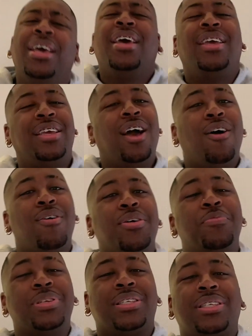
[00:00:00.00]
Y'all, it was